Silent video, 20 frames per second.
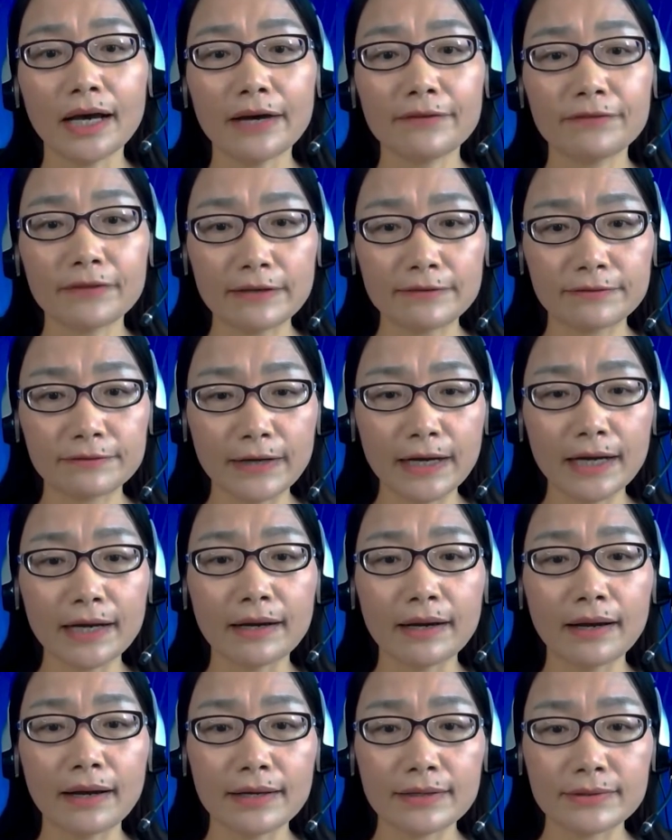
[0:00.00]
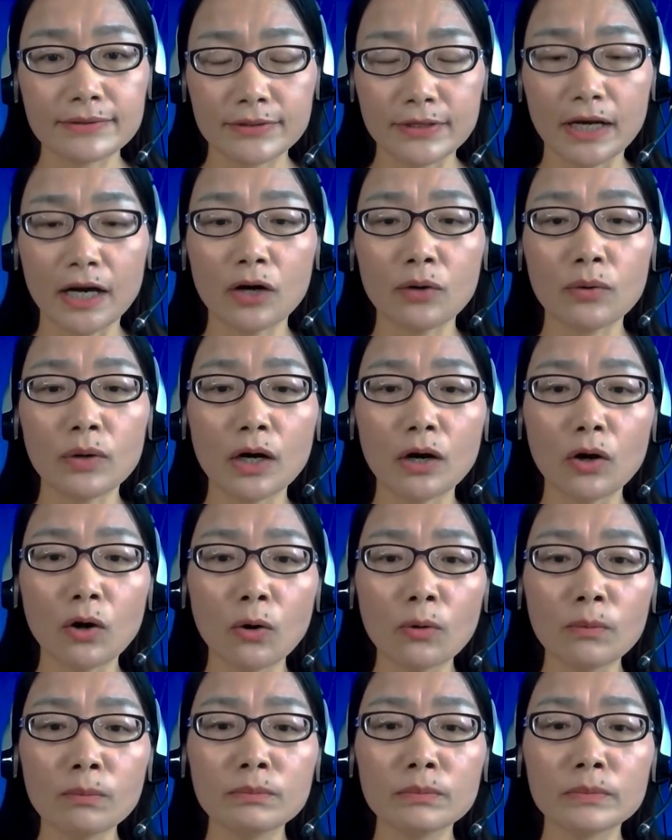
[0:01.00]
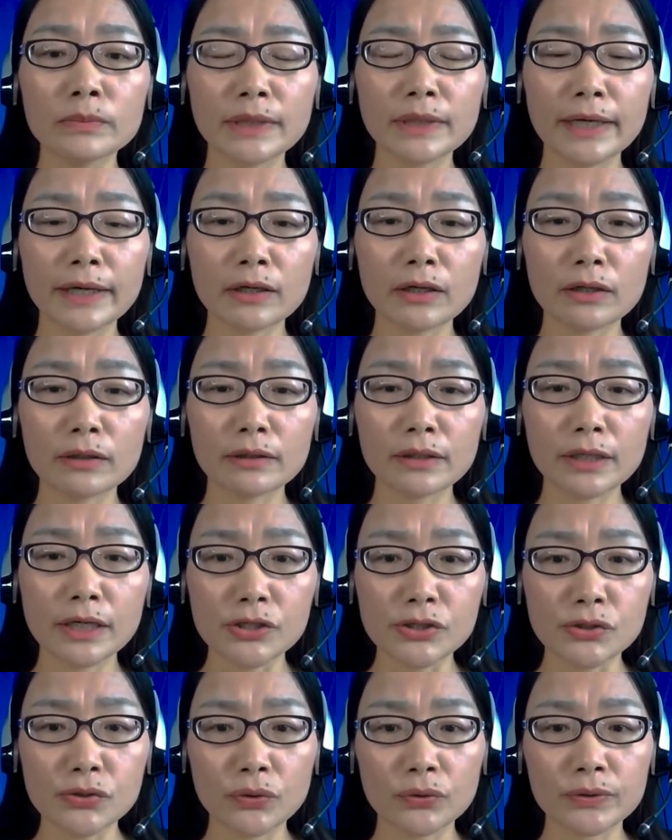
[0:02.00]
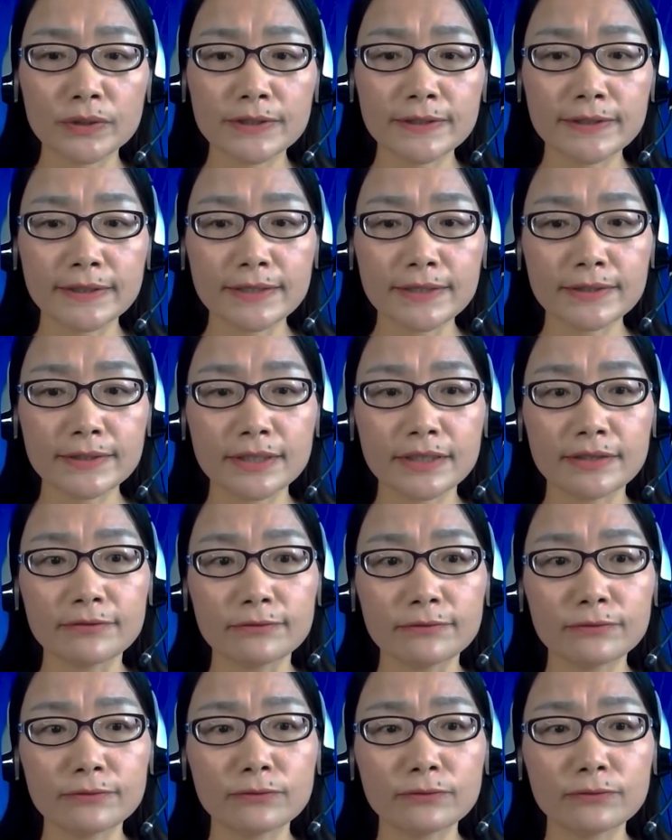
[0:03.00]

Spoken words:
Alfalaval has our own control system